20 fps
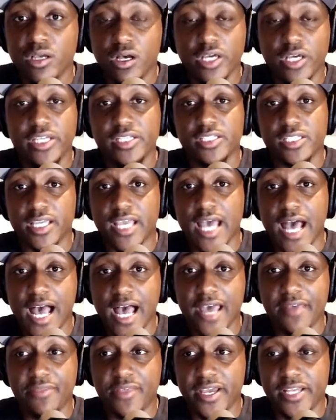He's a
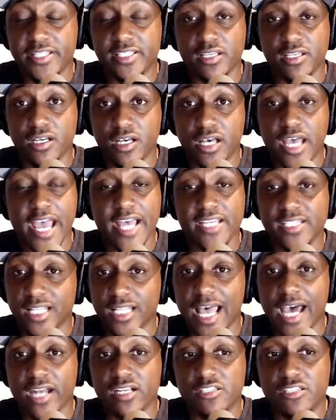guy that has a
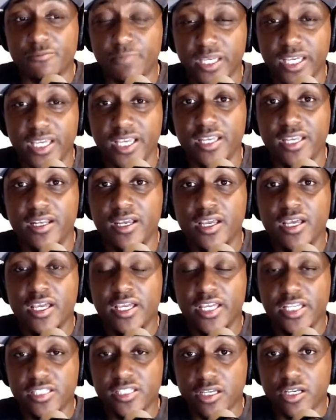lot of speed.
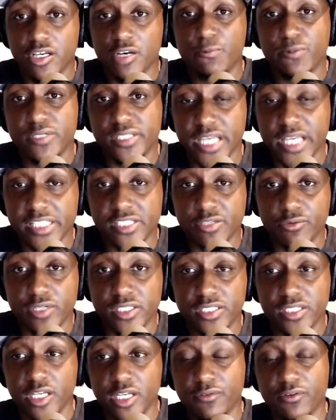He's a good possession
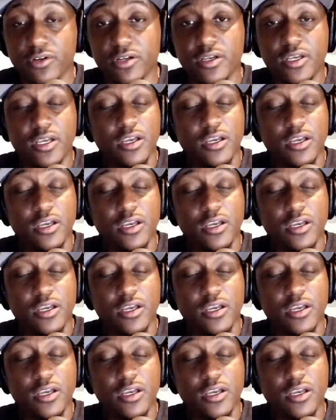receiver.